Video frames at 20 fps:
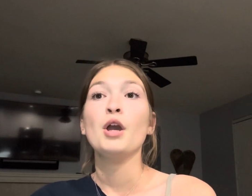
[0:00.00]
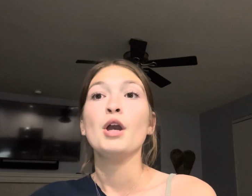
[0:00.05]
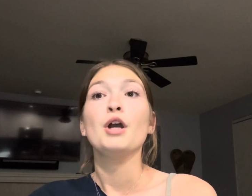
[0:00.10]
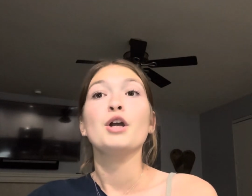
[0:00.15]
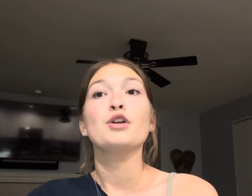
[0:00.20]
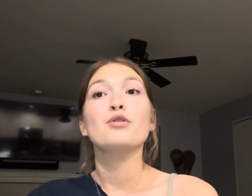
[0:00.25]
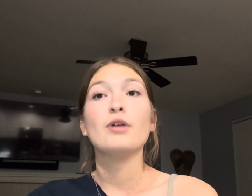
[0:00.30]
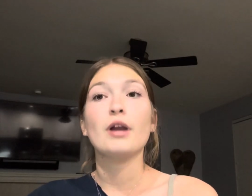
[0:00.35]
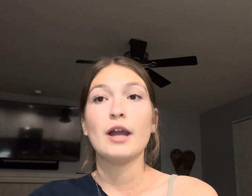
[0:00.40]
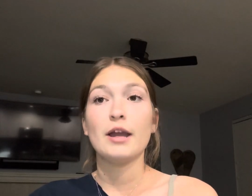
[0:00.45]

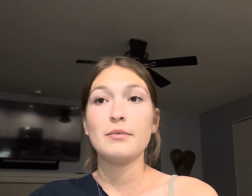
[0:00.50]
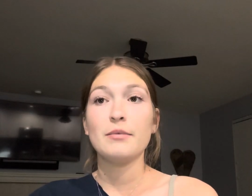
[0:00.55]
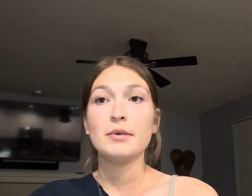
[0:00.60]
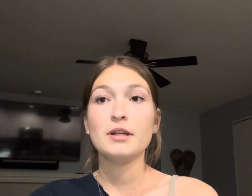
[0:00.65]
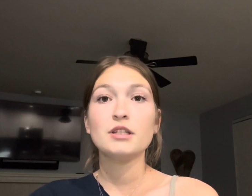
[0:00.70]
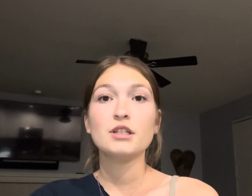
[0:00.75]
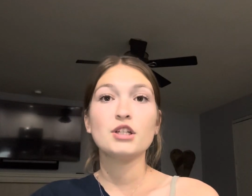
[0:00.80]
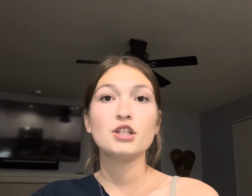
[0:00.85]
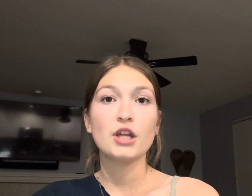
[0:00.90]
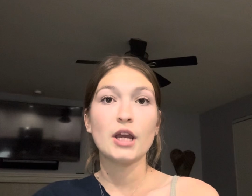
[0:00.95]
You are aiming
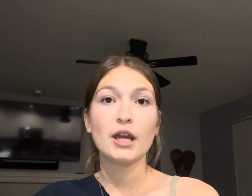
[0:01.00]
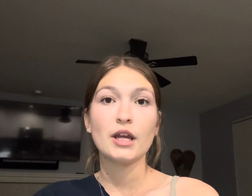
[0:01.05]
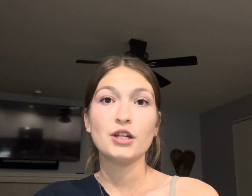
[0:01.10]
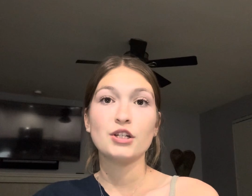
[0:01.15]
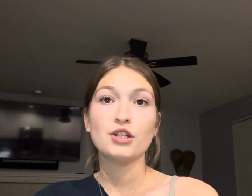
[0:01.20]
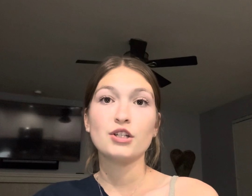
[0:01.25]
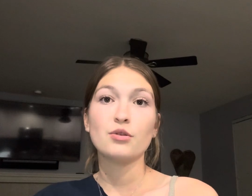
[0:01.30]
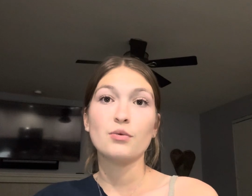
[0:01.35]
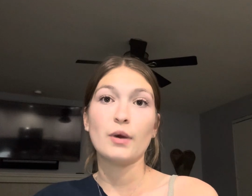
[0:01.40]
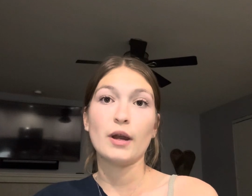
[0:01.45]
to
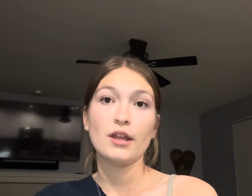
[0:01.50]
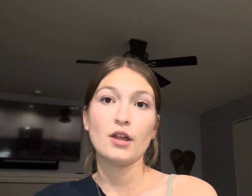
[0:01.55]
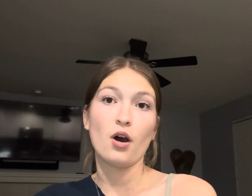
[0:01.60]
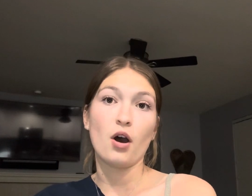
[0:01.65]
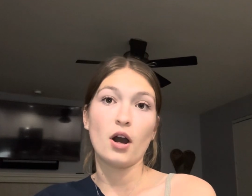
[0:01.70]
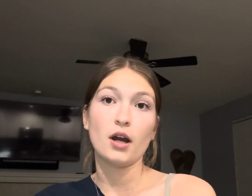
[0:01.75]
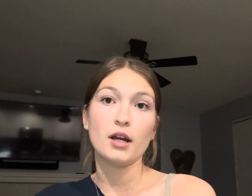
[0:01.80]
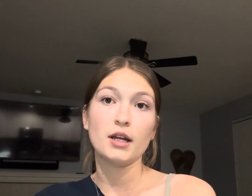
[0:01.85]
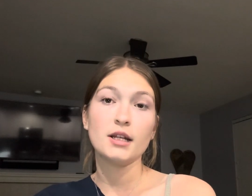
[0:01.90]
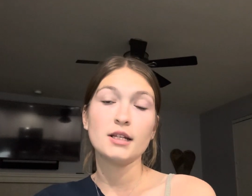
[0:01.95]
change the way the
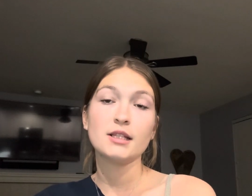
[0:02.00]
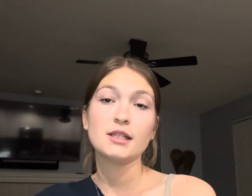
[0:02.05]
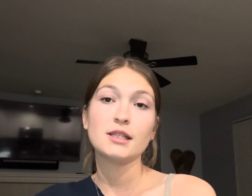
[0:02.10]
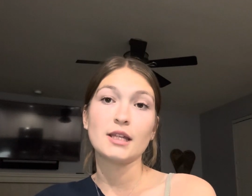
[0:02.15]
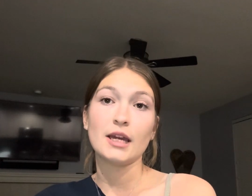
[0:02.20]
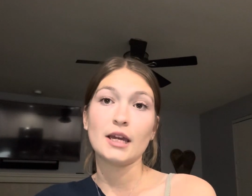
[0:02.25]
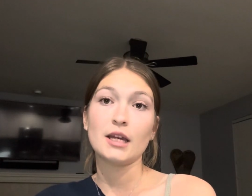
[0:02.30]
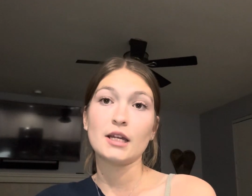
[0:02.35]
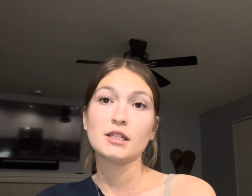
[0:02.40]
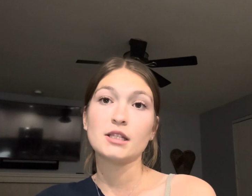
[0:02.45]
audience
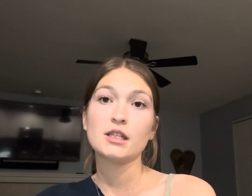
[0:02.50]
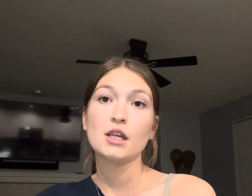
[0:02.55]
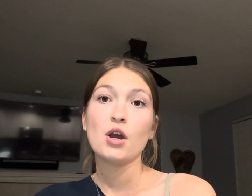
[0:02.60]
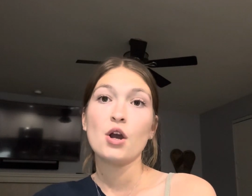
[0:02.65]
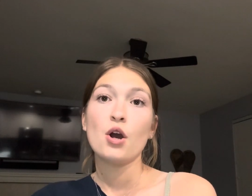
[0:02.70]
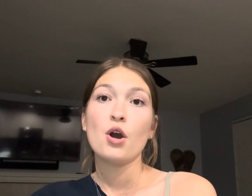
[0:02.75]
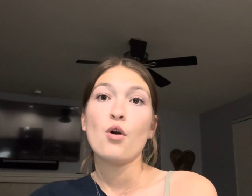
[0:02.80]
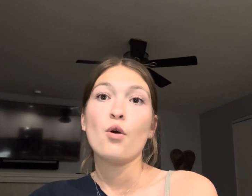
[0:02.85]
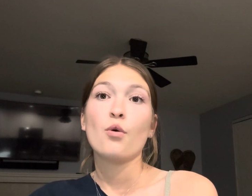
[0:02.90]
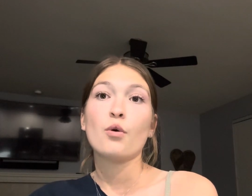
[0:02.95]
thinks
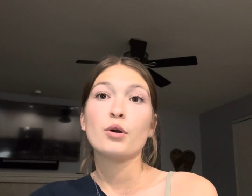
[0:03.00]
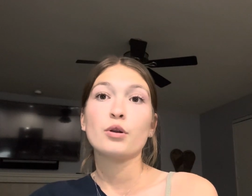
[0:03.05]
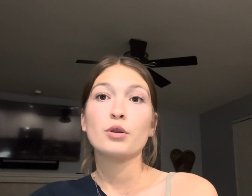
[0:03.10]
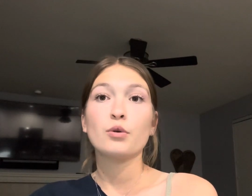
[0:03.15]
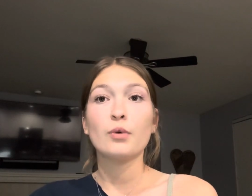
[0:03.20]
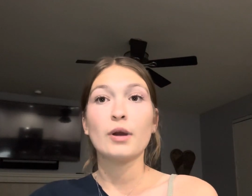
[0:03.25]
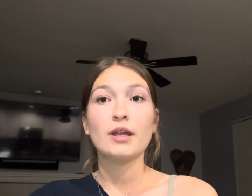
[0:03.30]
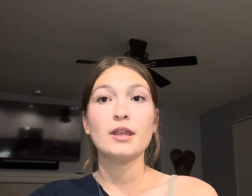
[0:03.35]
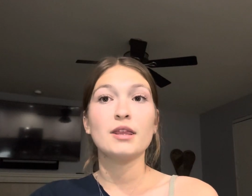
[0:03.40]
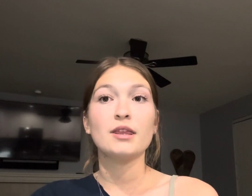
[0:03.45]
or the
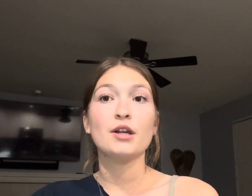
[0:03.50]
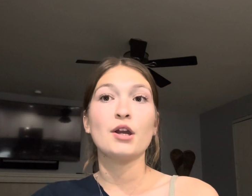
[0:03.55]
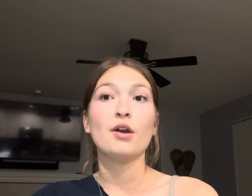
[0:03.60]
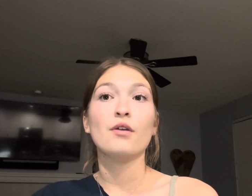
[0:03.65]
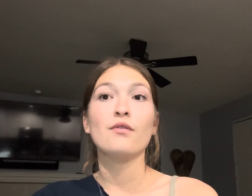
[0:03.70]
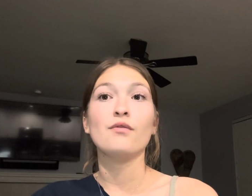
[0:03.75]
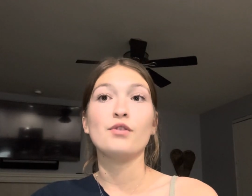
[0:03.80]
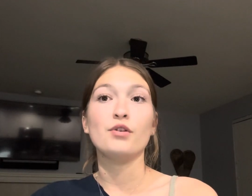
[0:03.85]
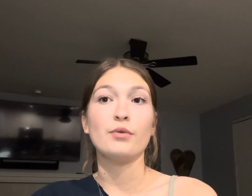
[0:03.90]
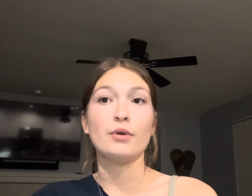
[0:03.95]
way that they are
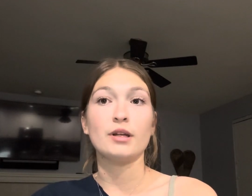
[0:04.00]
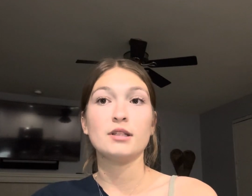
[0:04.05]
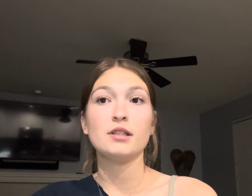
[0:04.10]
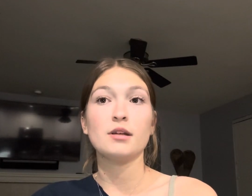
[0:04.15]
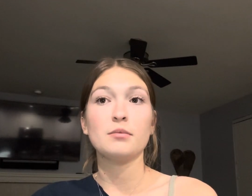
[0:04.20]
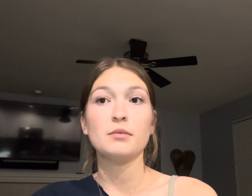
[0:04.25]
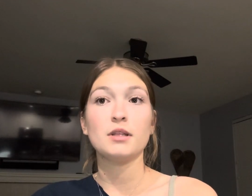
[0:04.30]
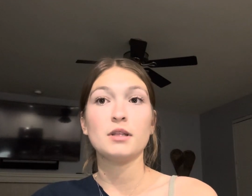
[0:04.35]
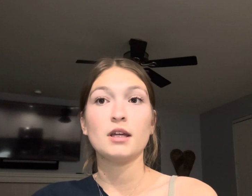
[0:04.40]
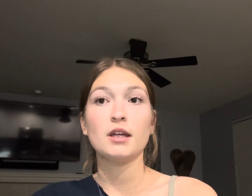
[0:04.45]
viewing
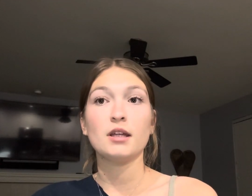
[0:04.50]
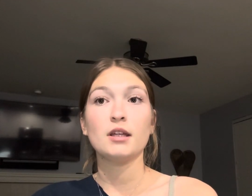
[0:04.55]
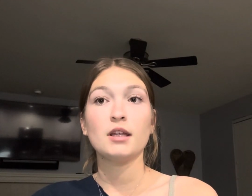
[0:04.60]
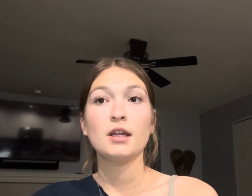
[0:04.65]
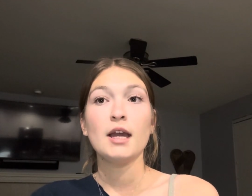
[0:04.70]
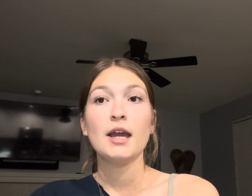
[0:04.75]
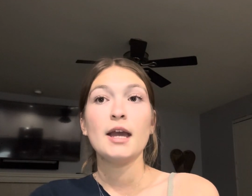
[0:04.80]
something.